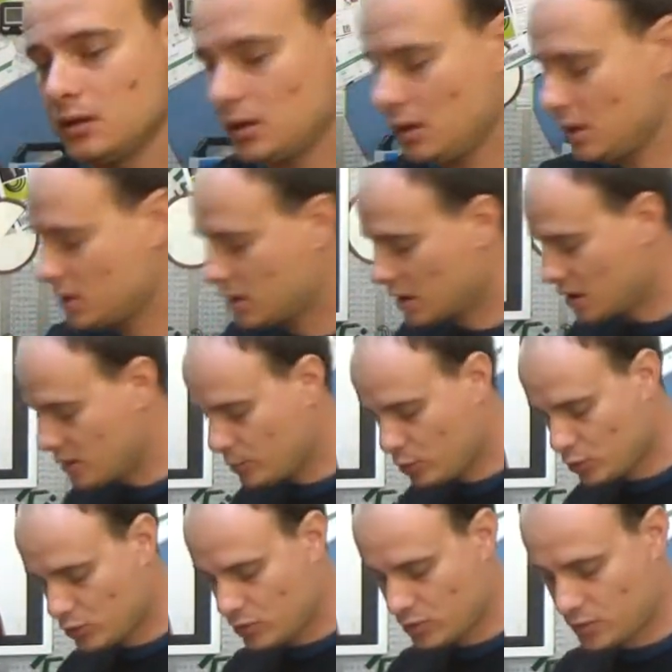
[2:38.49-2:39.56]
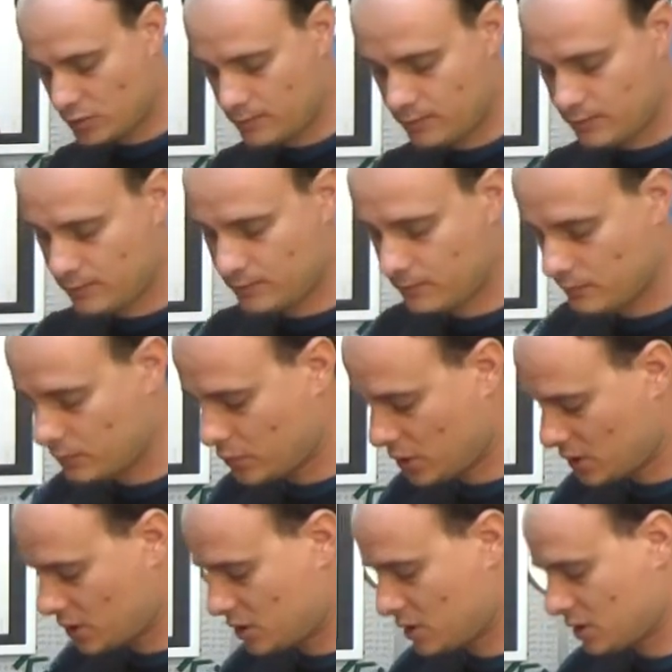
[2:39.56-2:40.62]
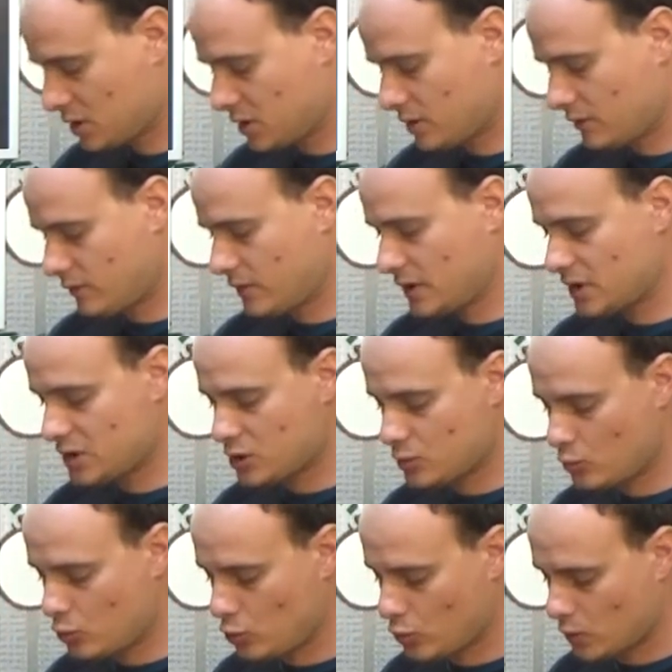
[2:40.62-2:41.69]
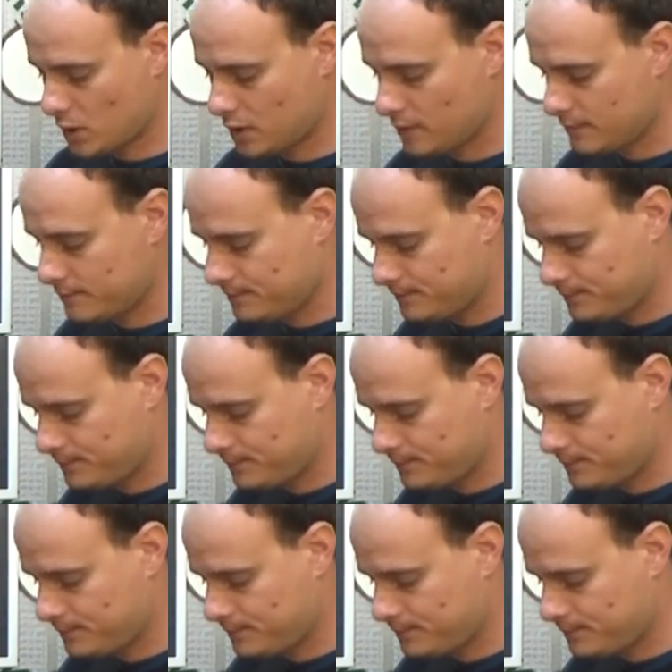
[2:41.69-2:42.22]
a tripod but a very small one